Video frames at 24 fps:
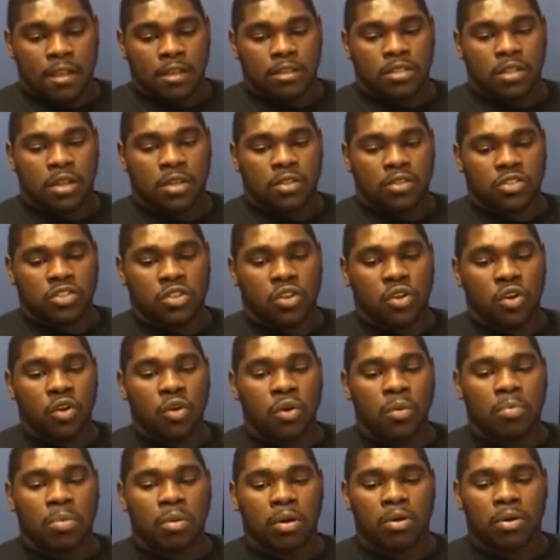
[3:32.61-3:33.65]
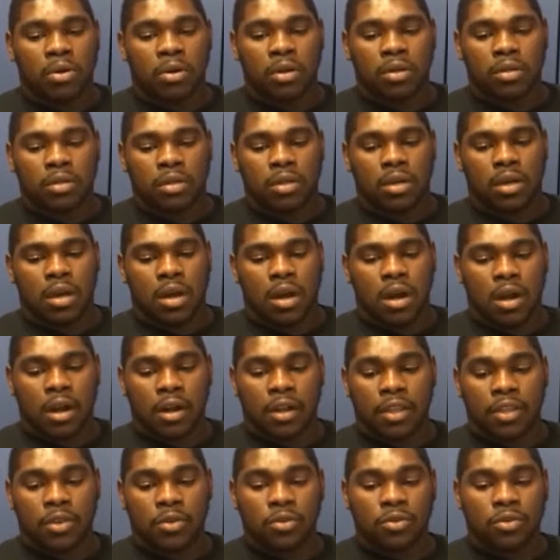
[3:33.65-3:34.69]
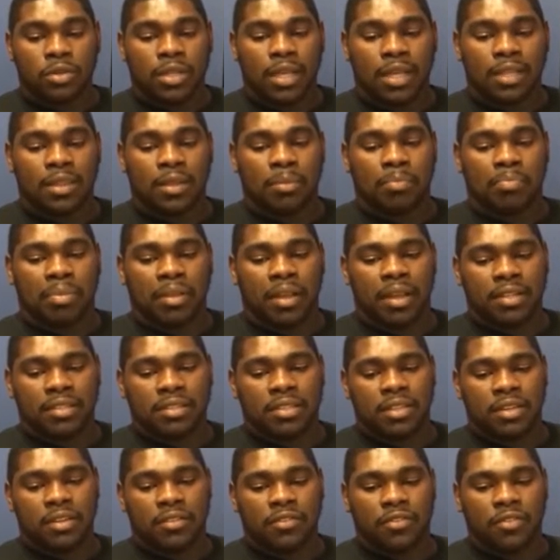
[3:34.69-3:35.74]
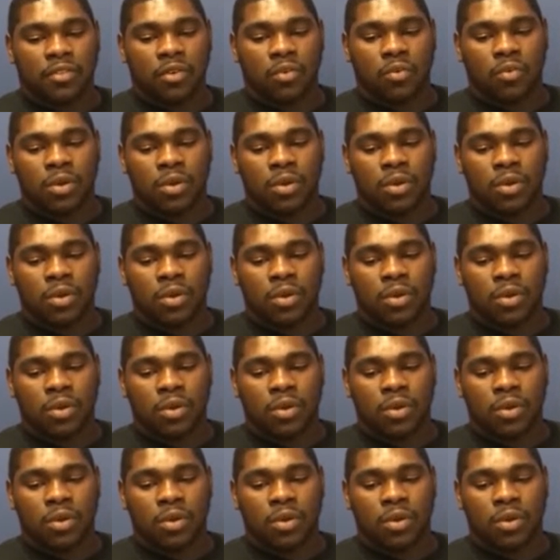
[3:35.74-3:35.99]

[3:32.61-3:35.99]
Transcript: So the school board argued that the plaintiff